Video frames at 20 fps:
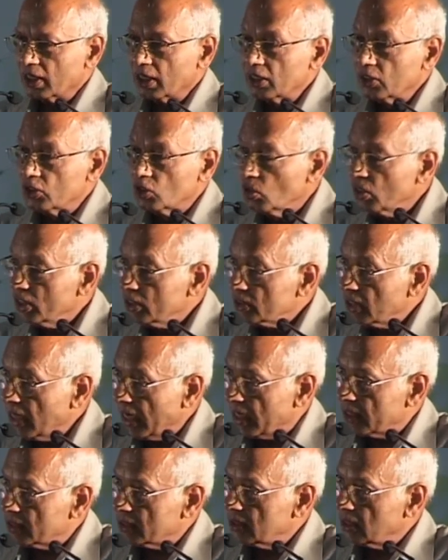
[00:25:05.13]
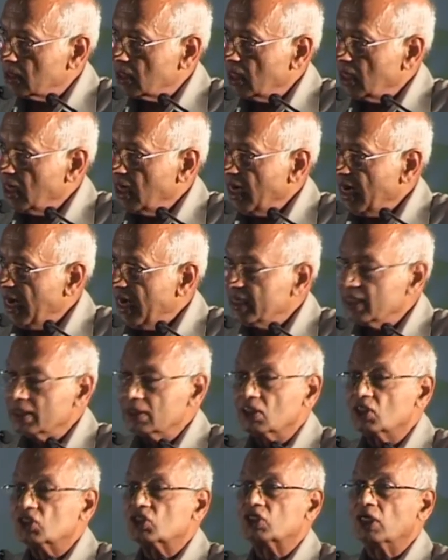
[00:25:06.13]
In doing that,
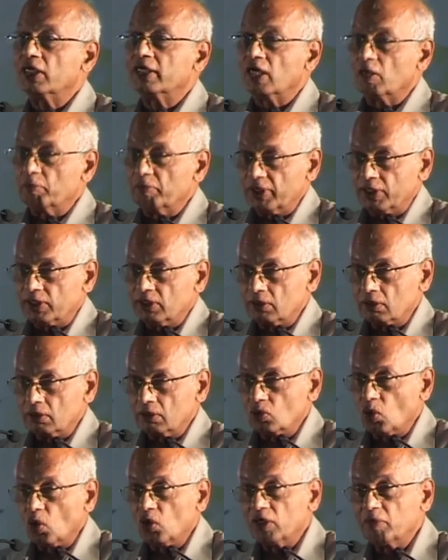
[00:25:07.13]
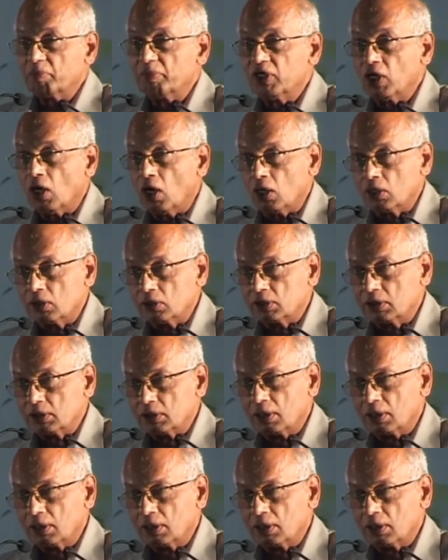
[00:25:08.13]
adding this little bit, going beyond,